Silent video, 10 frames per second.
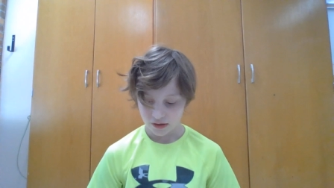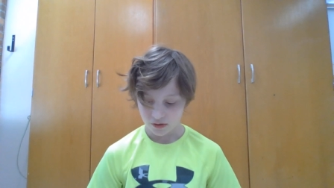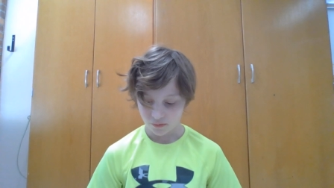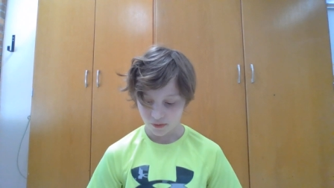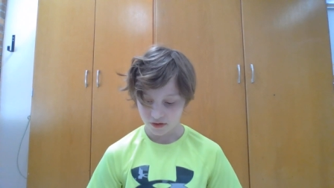
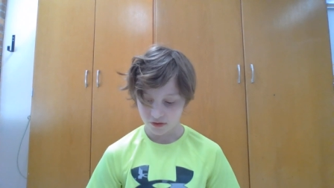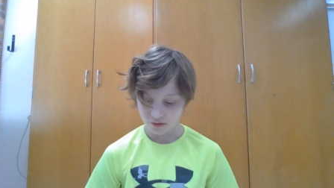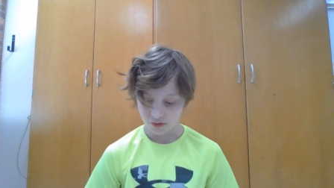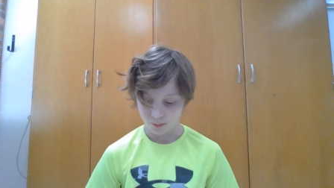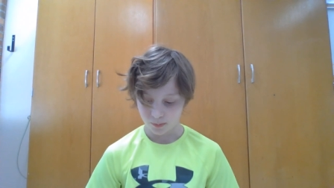in
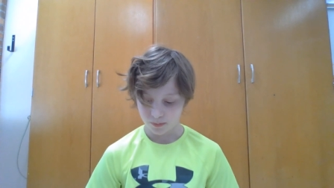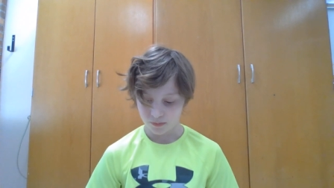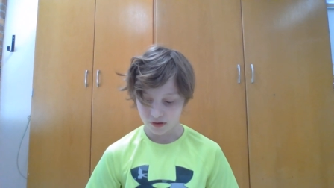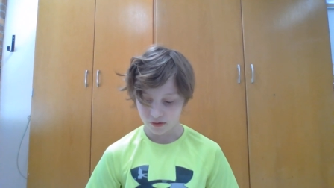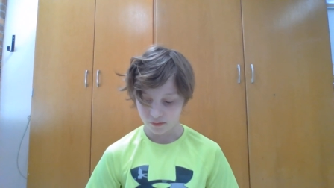regular
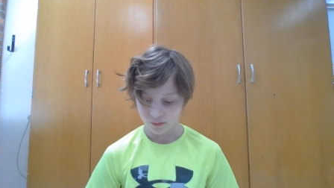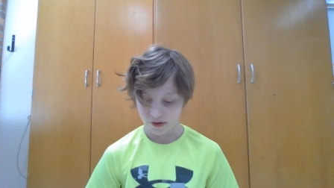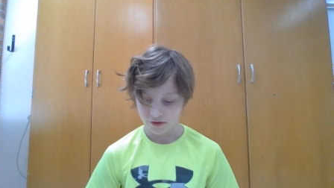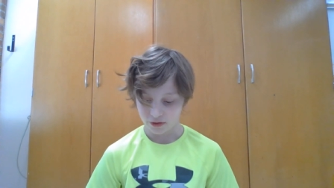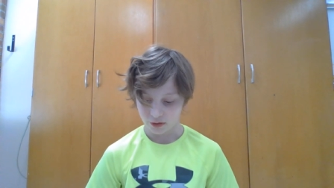in
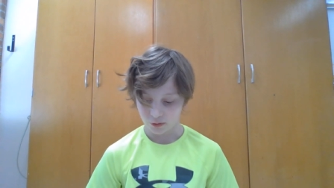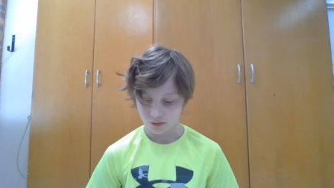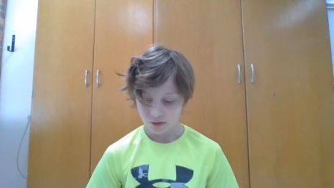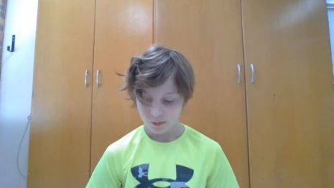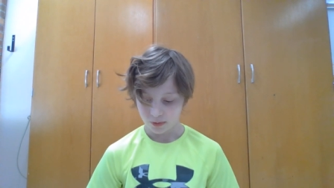
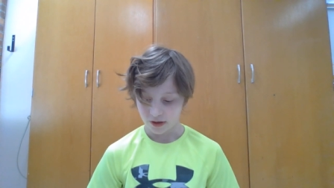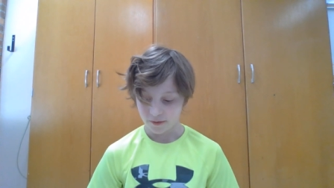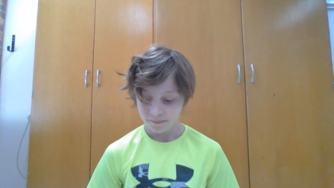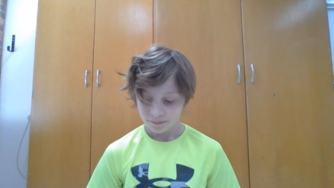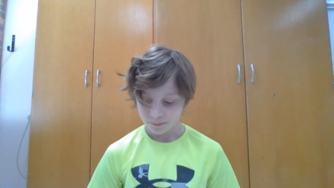regular
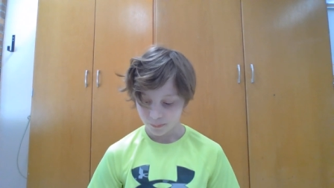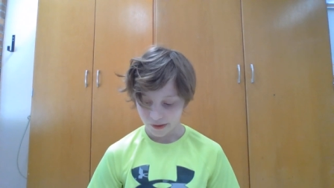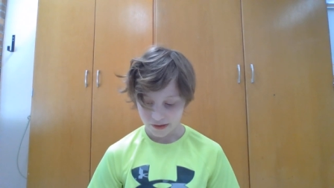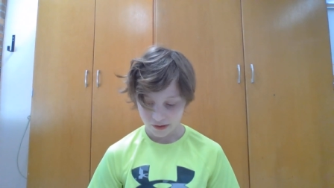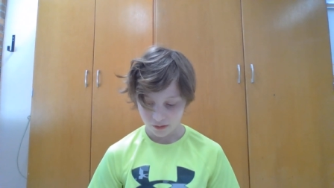play,
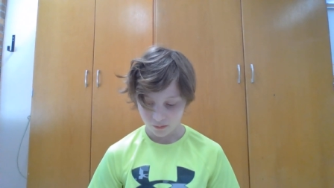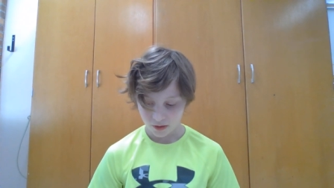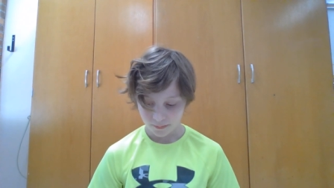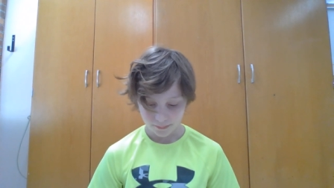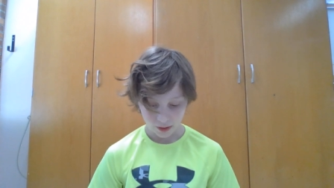but it
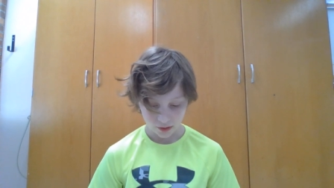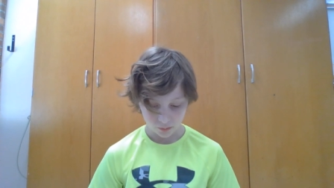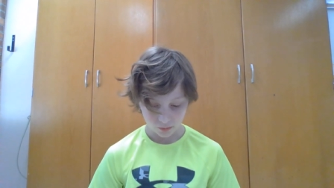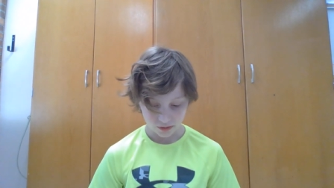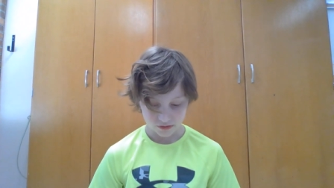but
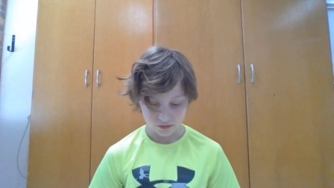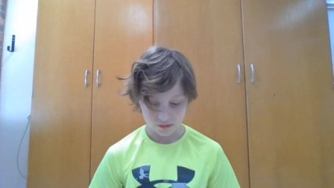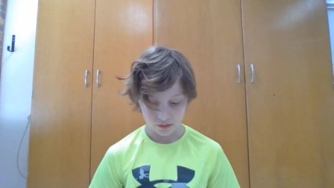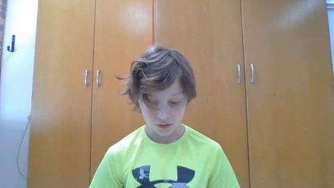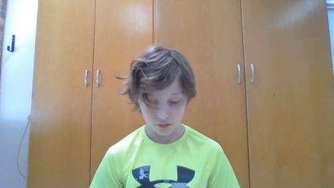it was
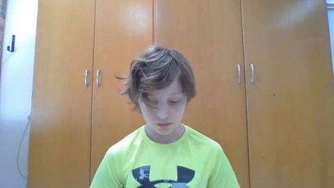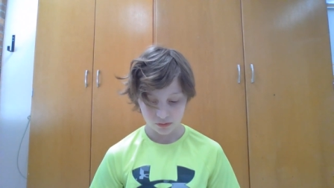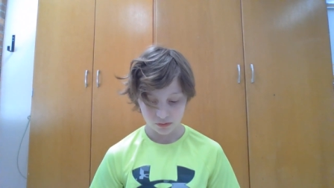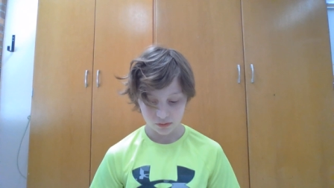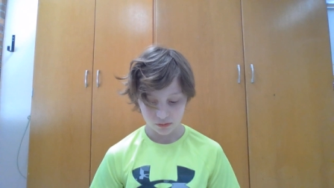
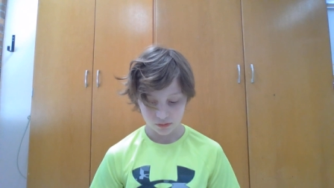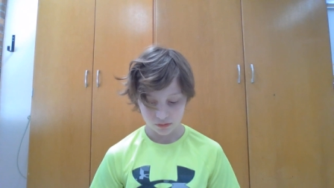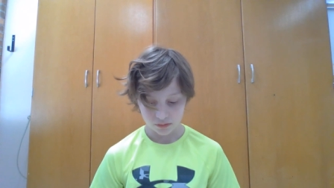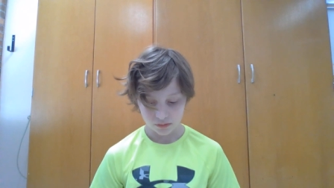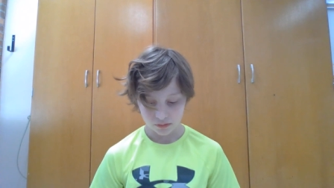um,
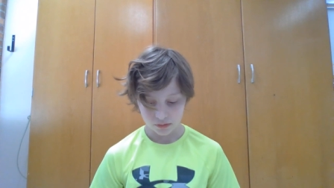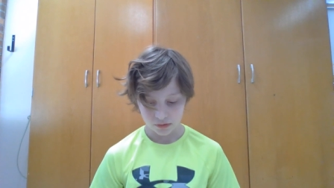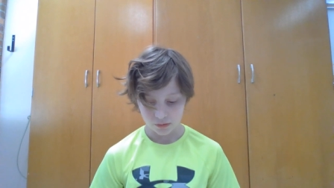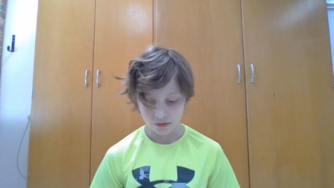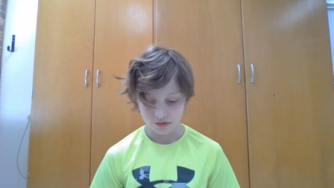
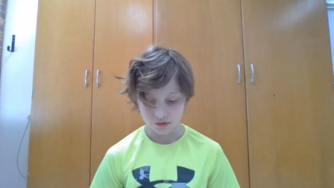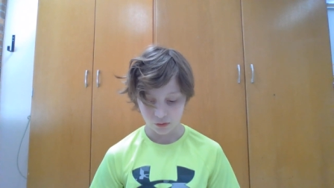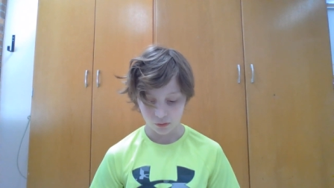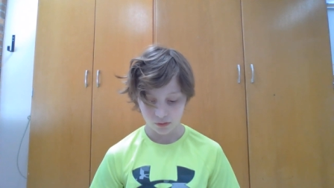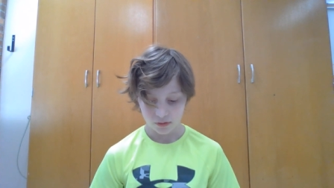it was
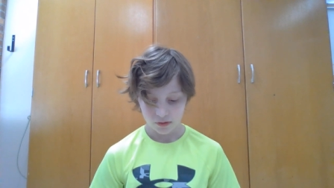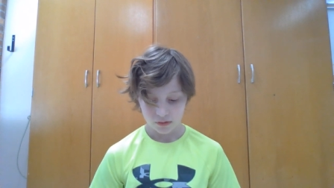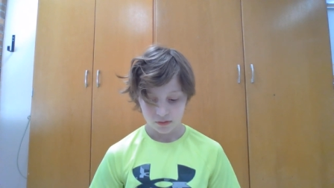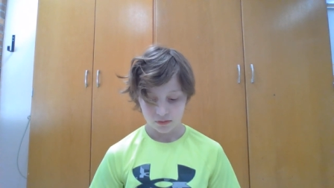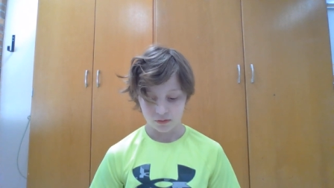goal
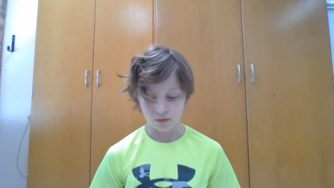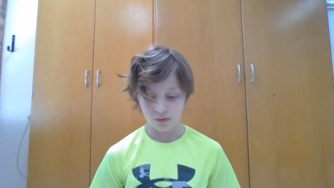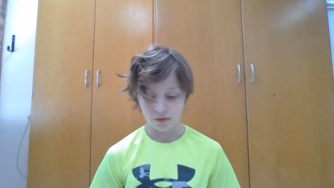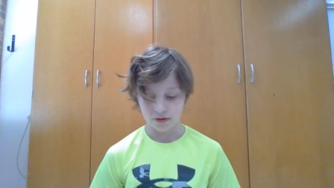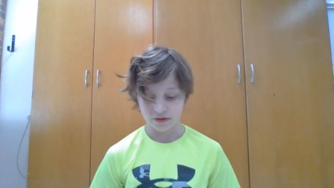
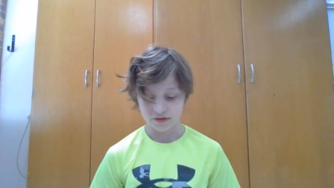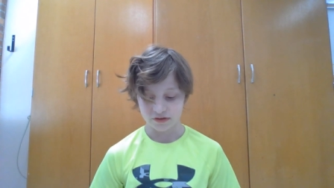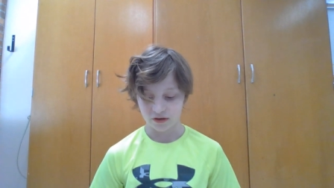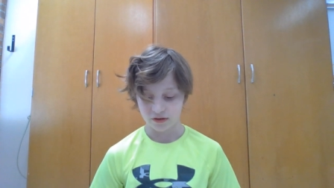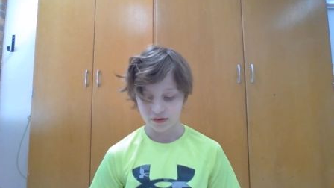goal in
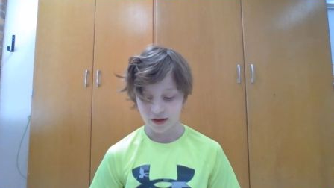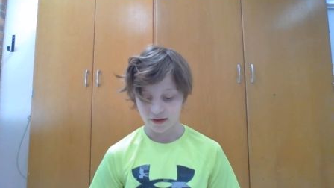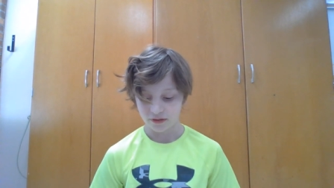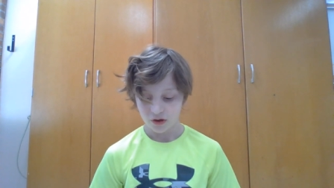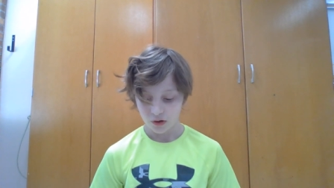sudden
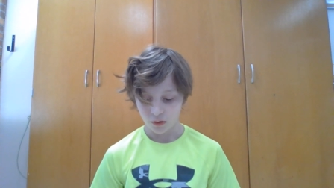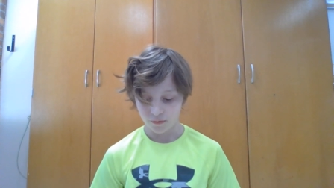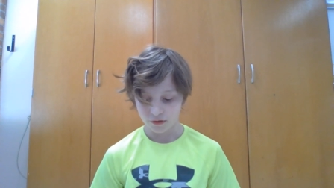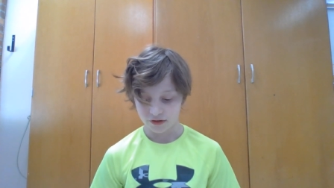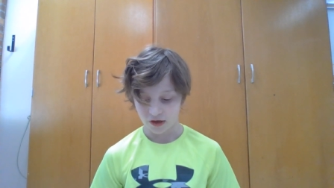death
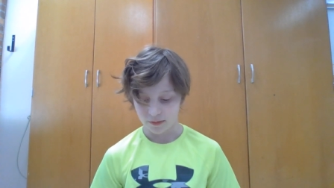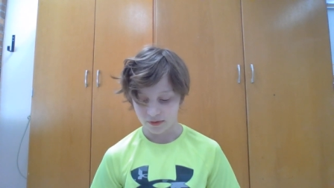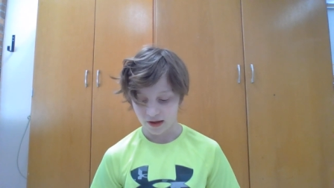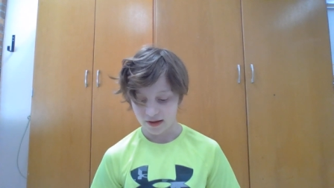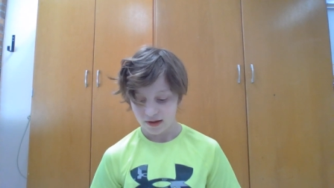
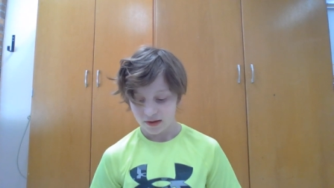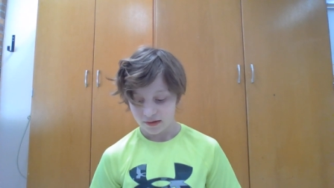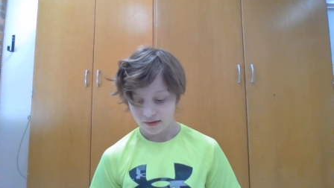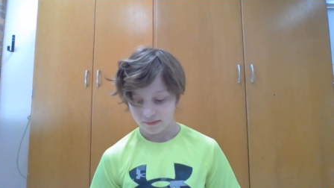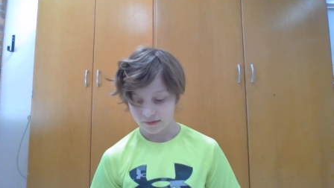overtime that
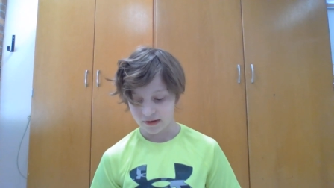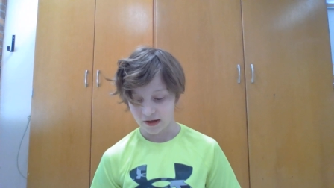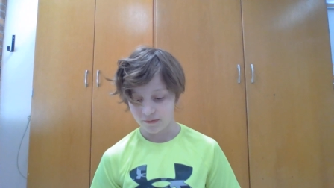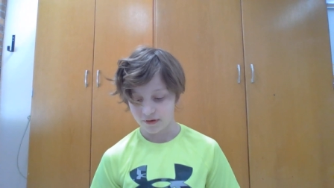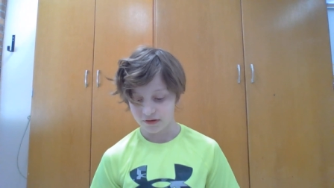
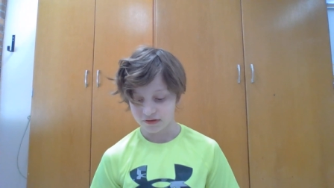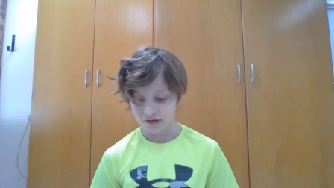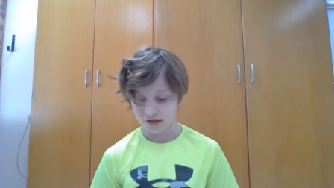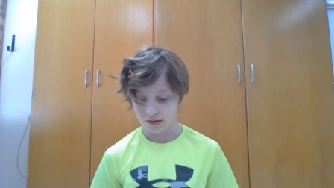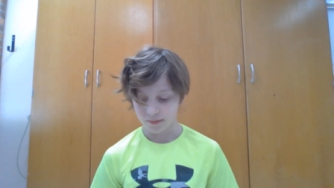gave his
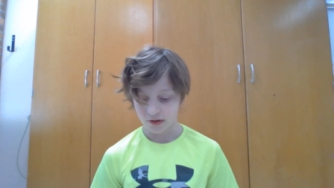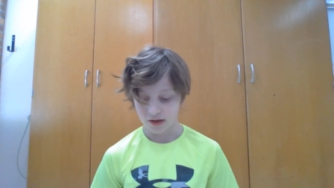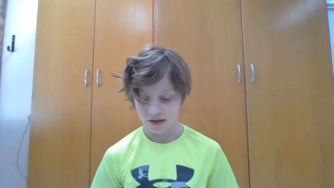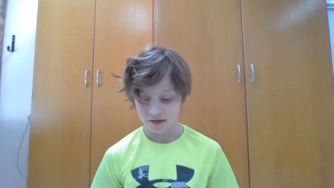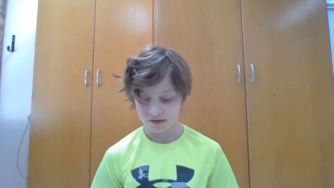team
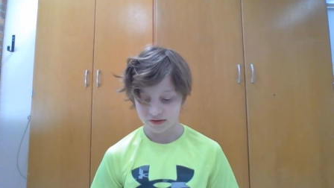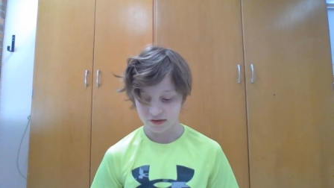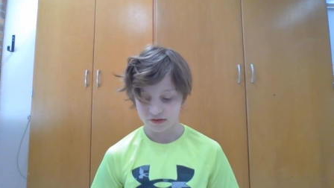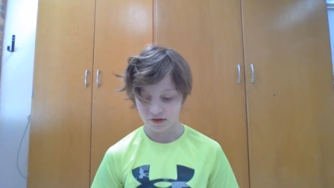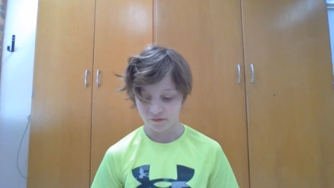a
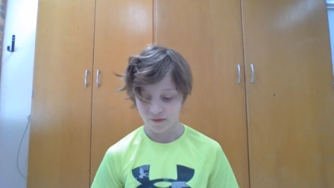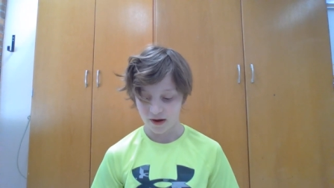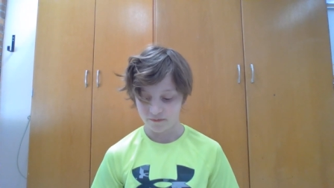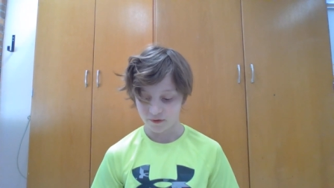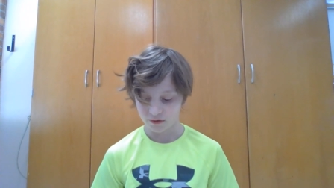6 to
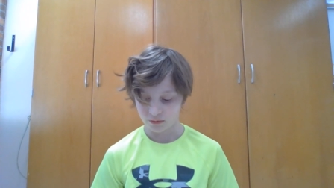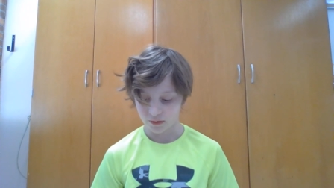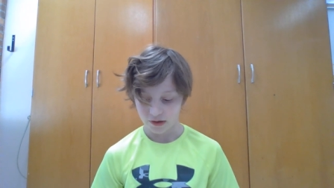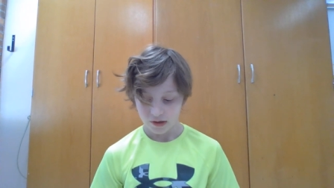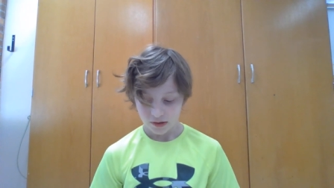5
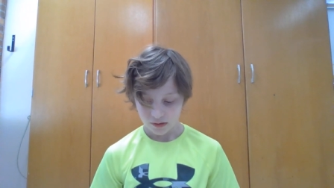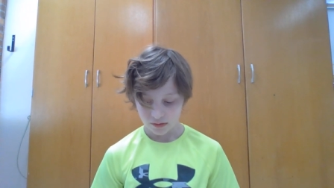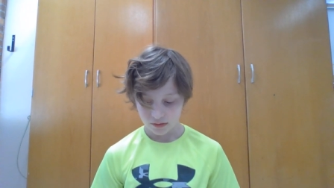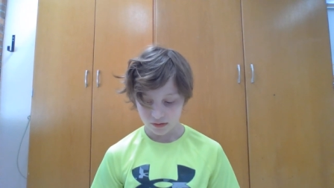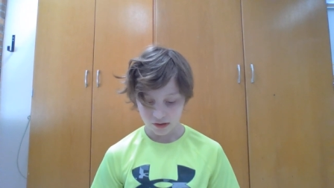victory.
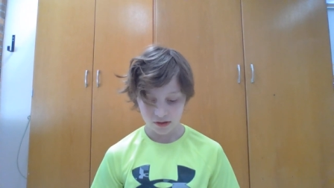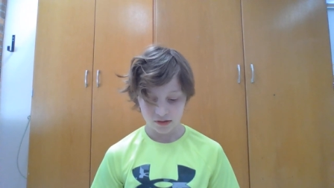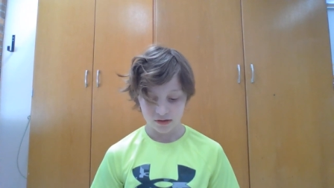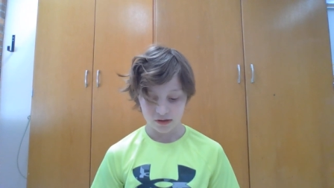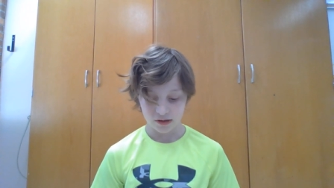Ne-
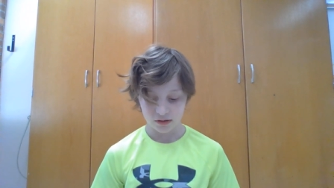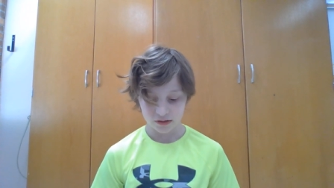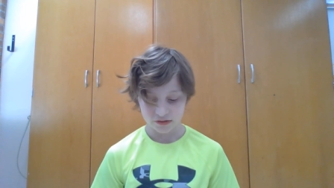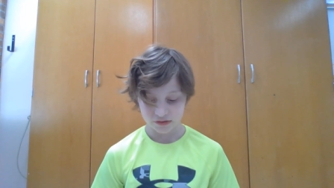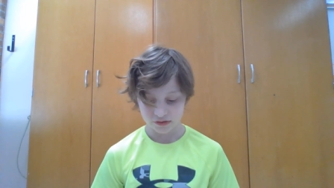
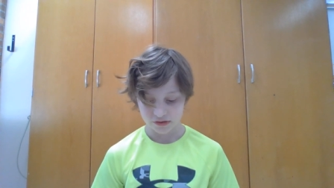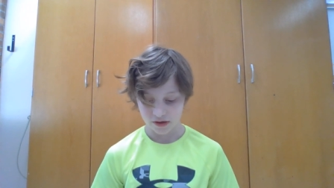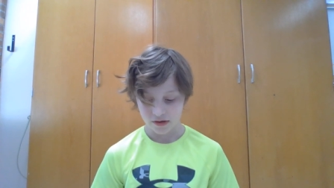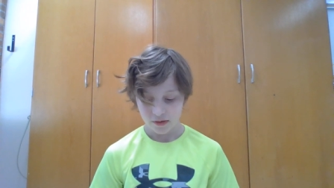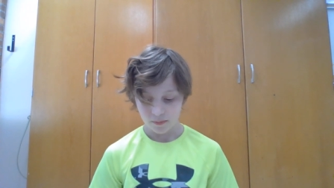needless to say,